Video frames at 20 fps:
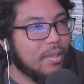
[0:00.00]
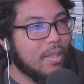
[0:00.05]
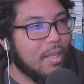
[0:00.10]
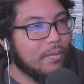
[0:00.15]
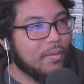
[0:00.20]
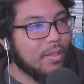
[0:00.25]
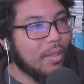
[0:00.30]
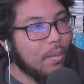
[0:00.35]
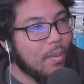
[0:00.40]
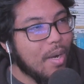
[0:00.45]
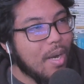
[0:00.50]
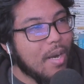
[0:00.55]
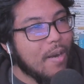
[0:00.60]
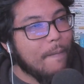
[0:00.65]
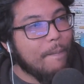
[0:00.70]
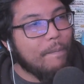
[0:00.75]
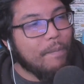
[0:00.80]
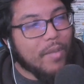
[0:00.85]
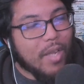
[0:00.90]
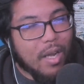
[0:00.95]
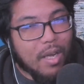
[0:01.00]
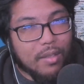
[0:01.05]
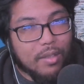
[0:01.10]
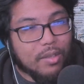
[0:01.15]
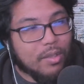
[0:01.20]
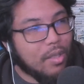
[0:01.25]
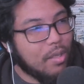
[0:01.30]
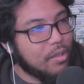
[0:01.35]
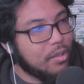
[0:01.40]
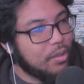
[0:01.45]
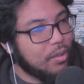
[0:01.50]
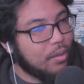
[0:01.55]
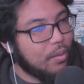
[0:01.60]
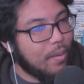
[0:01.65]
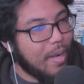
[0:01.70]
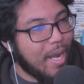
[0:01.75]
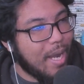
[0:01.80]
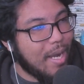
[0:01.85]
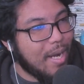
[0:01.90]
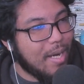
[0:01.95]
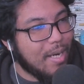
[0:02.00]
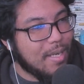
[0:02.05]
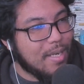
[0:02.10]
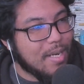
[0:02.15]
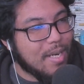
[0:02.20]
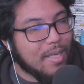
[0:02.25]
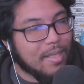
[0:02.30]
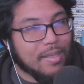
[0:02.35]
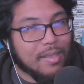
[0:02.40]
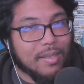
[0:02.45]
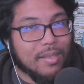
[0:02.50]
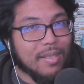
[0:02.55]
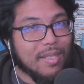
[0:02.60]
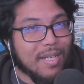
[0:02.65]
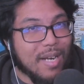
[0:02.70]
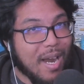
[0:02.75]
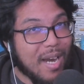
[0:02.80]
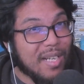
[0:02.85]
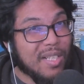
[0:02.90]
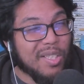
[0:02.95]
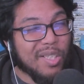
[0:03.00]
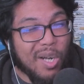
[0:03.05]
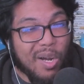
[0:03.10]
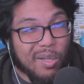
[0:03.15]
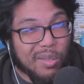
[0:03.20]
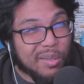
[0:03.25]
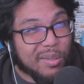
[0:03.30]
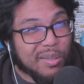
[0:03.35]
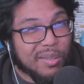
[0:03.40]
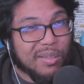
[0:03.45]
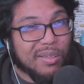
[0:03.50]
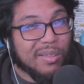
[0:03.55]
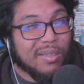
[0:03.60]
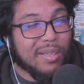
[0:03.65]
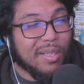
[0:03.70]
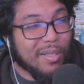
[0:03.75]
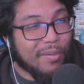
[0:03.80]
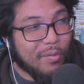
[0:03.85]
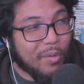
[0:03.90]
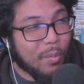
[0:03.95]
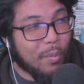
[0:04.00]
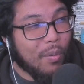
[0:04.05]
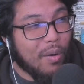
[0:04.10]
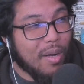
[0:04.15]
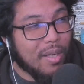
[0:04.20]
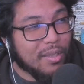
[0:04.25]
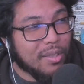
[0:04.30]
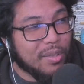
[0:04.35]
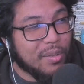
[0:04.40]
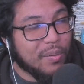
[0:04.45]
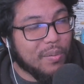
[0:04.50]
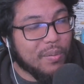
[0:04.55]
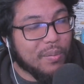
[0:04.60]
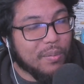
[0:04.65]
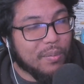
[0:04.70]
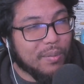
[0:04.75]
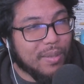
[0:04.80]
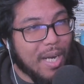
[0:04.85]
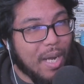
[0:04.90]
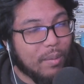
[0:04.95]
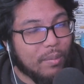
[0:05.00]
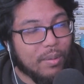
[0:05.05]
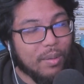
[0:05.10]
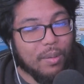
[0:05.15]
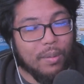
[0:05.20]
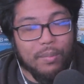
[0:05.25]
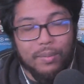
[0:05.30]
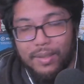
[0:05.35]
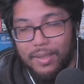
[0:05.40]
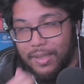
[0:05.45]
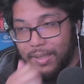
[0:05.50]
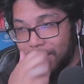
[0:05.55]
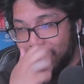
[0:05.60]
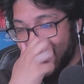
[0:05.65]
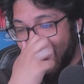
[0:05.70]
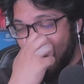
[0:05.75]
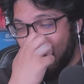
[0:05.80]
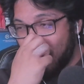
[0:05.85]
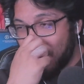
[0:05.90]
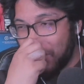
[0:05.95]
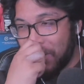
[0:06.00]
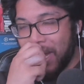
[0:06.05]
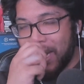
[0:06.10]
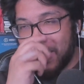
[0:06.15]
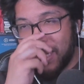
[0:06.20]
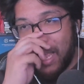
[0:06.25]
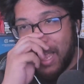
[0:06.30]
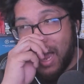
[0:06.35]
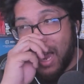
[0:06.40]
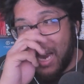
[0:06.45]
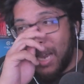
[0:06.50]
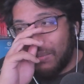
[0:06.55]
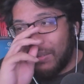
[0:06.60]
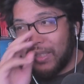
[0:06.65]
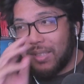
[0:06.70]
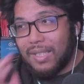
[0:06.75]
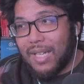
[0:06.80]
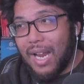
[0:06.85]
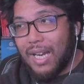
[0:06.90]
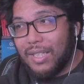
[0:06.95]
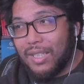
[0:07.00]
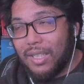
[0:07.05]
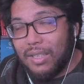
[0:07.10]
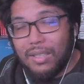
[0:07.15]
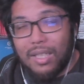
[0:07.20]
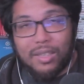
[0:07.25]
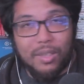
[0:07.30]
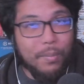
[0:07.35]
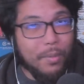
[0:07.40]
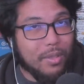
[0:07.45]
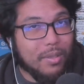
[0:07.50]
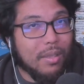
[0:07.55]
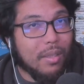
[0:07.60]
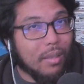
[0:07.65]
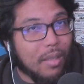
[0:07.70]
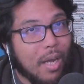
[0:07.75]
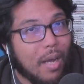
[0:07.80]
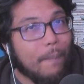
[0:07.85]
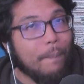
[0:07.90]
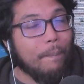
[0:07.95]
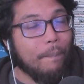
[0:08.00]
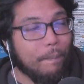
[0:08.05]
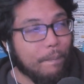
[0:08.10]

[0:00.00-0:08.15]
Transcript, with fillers: stuff. So uh, there's also a nice nine dollars if you want to download the soundtrack. I have to say I did like the music a lot.